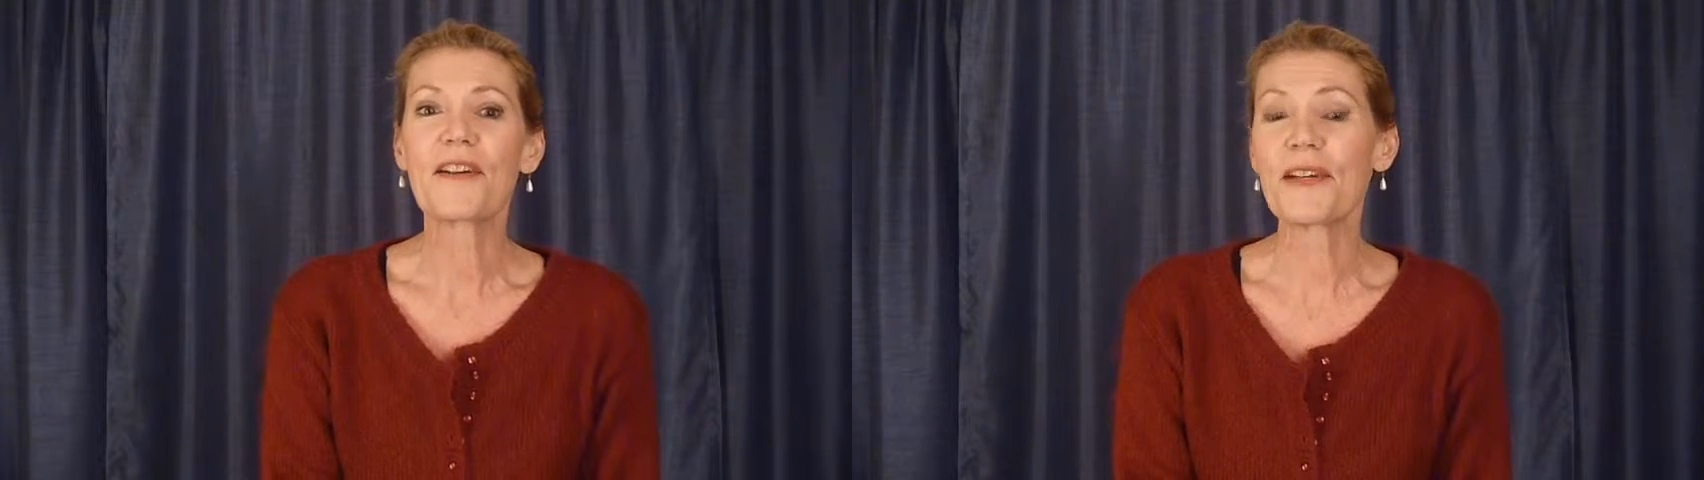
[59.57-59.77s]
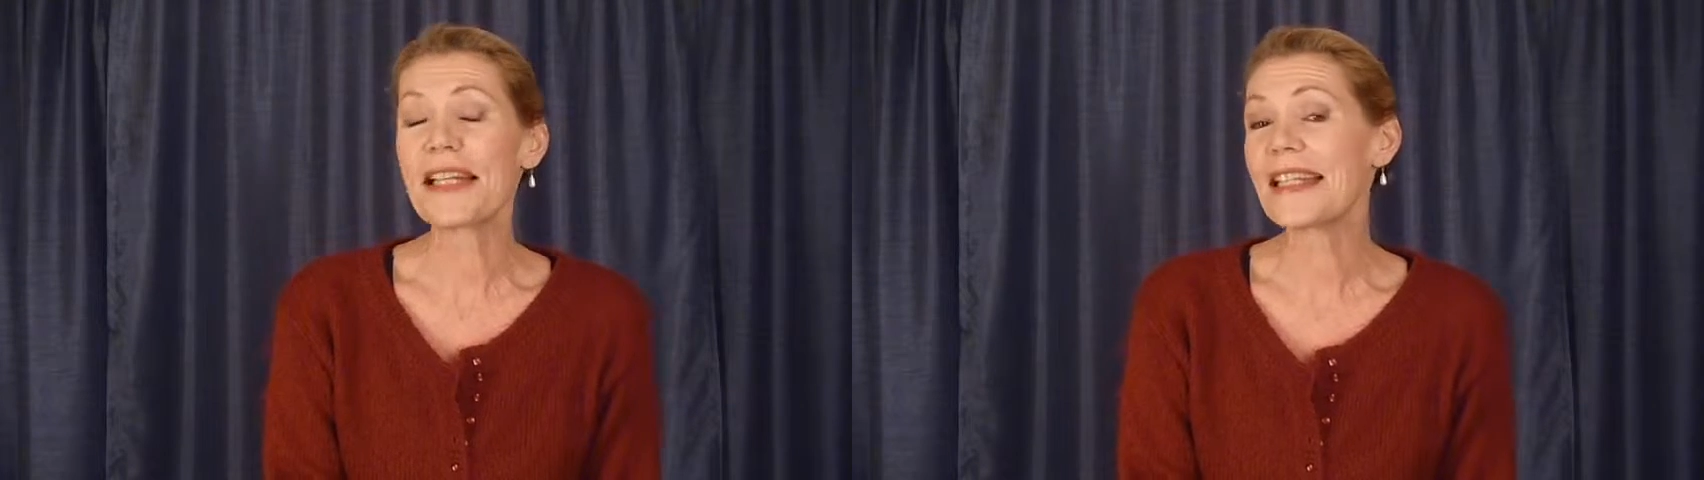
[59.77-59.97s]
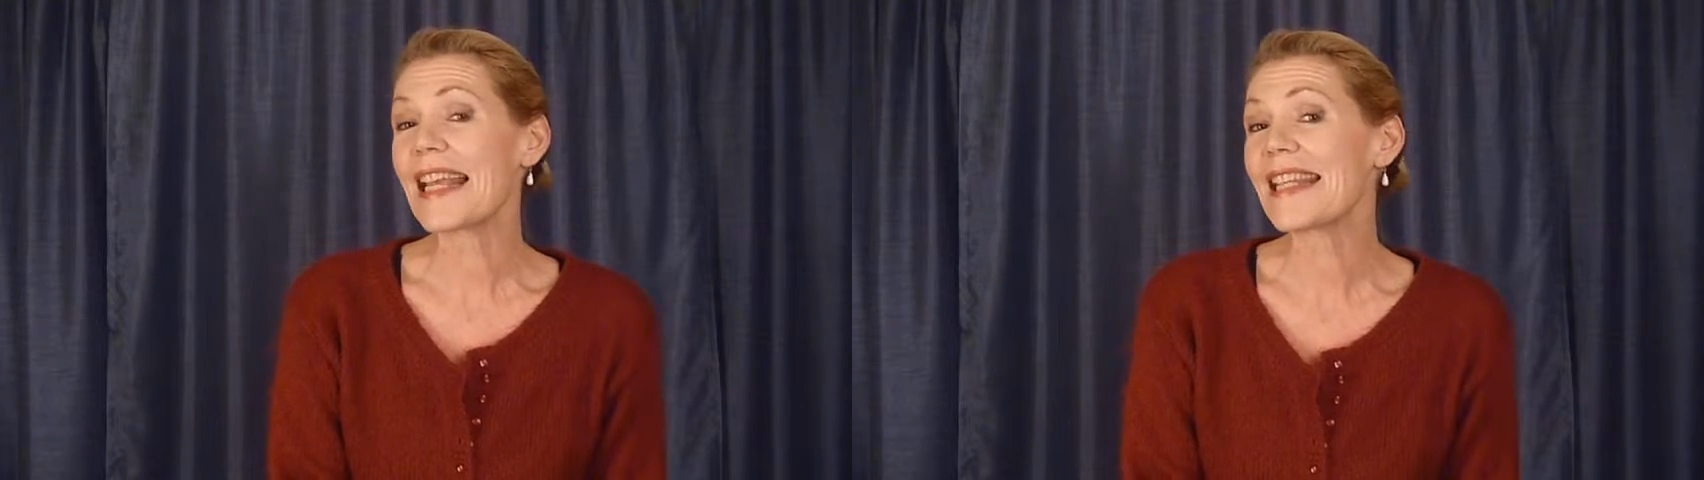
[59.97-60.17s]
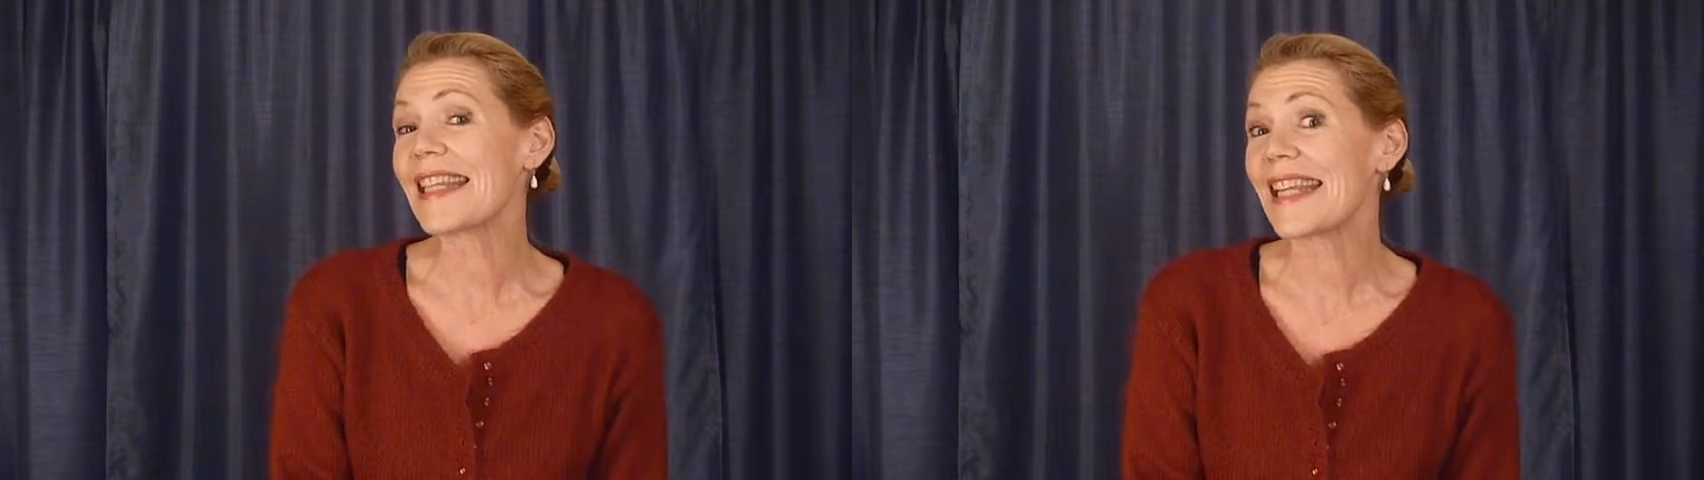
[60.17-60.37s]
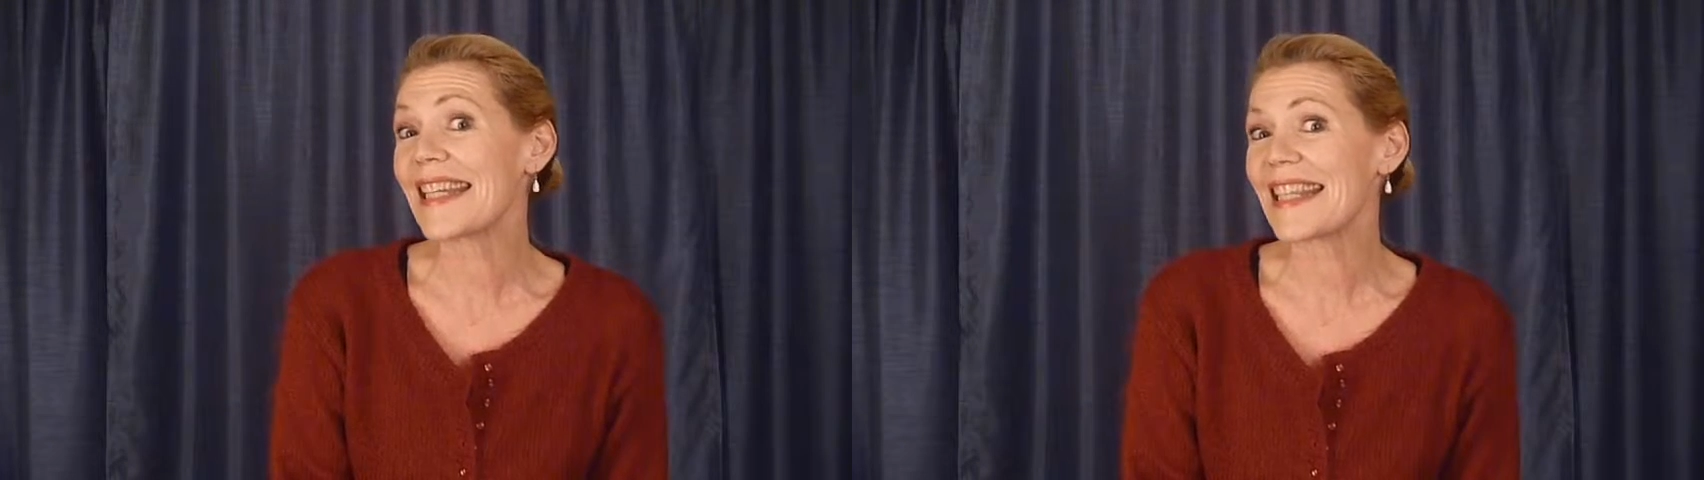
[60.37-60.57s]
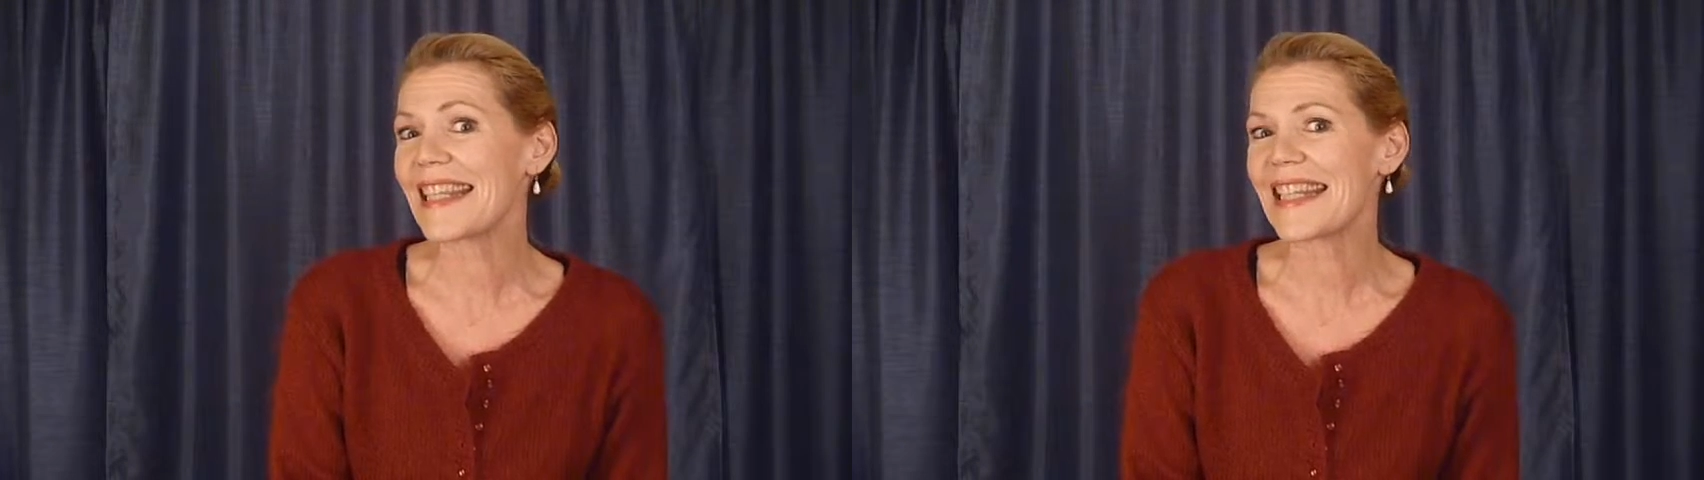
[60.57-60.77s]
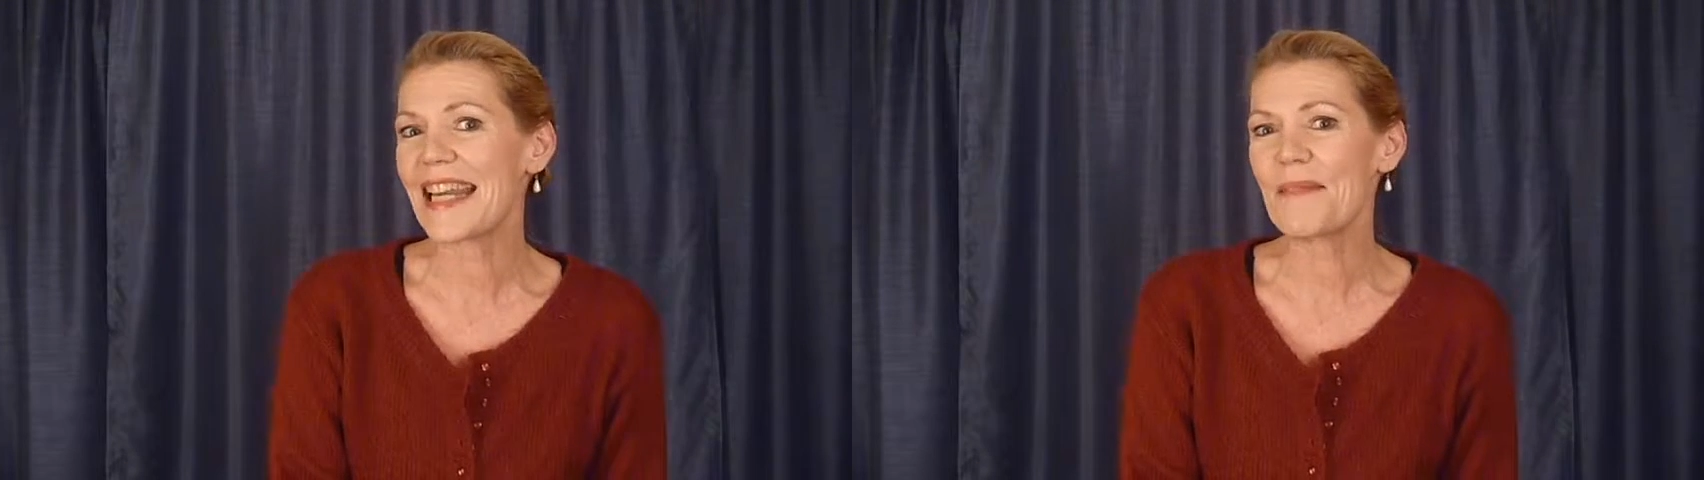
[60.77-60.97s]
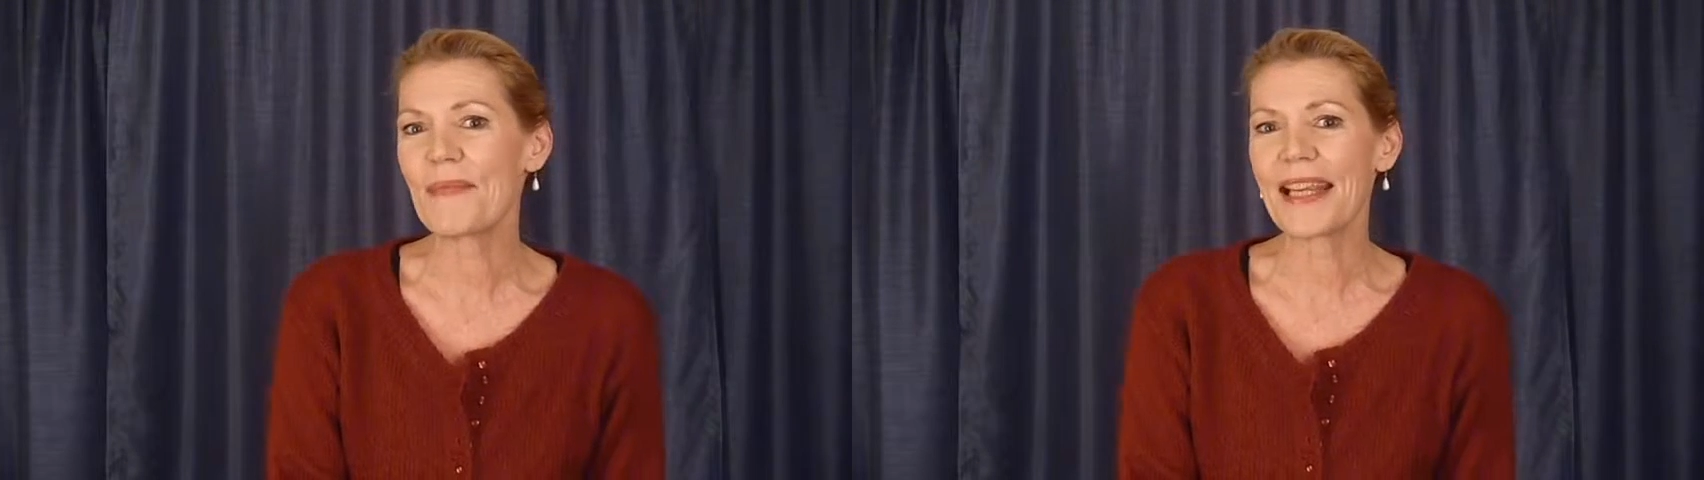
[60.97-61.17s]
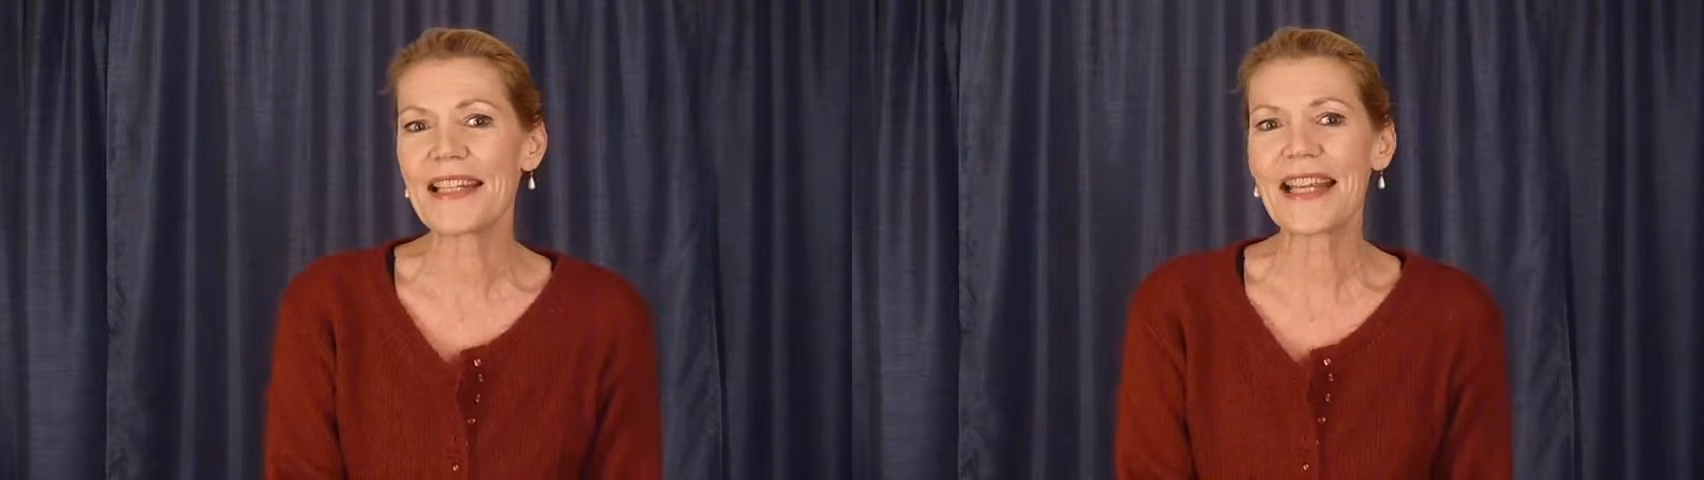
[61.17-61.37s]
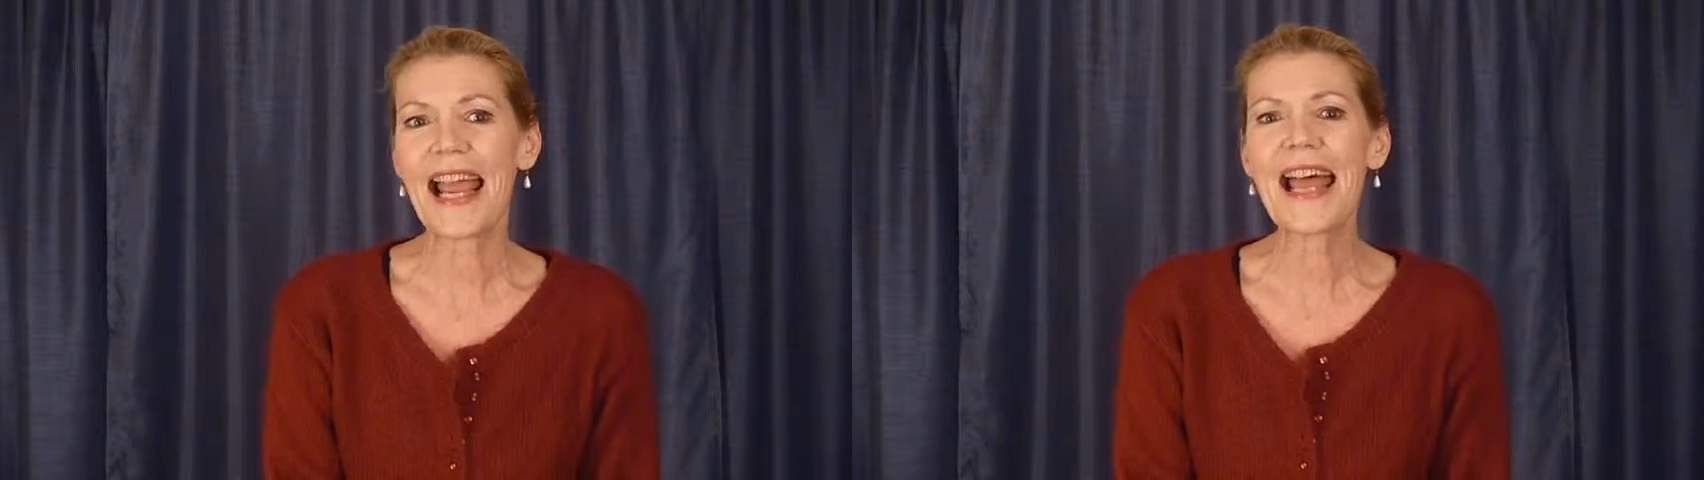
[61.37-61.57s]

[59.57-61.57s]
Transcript: Green says in a statement,